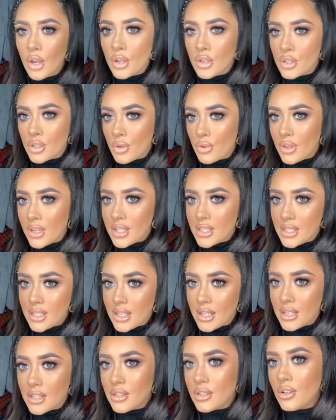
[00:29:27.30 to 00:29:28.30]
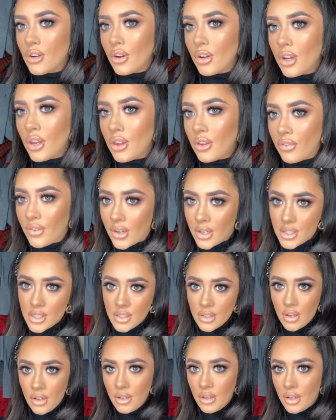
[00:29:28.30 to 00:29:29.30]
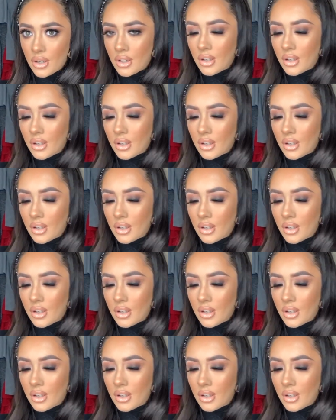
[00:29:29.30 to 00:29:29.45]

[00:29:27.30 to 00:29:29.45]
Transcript: So this is now the finished look.